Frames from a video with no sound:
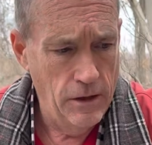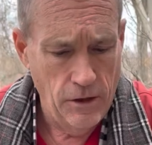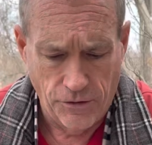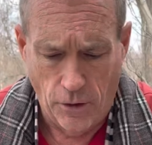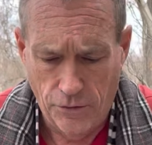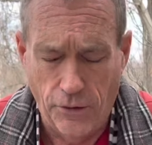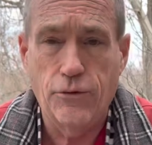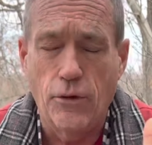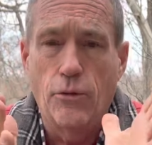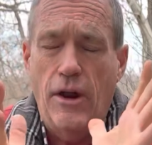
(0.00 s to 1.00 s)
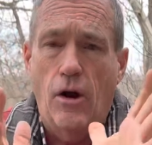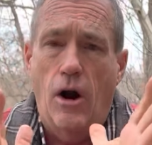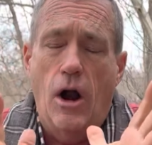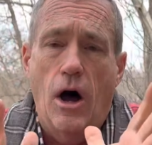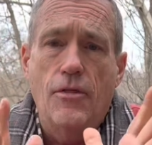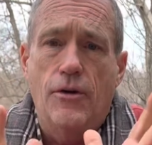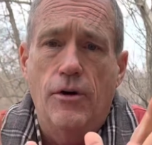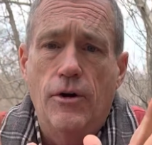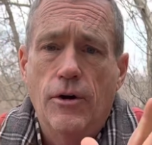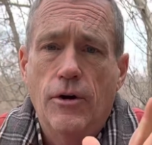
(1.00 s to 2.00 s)
So, so, so there are
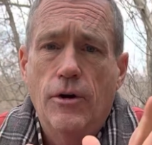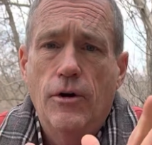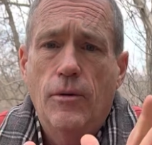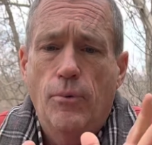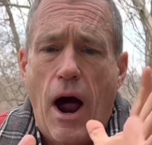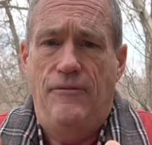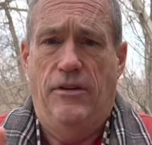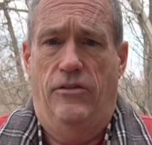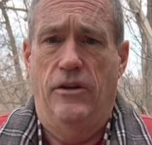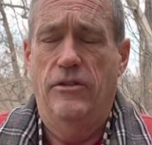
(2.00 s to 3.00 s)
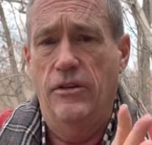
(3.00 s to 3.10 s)
other prophecies.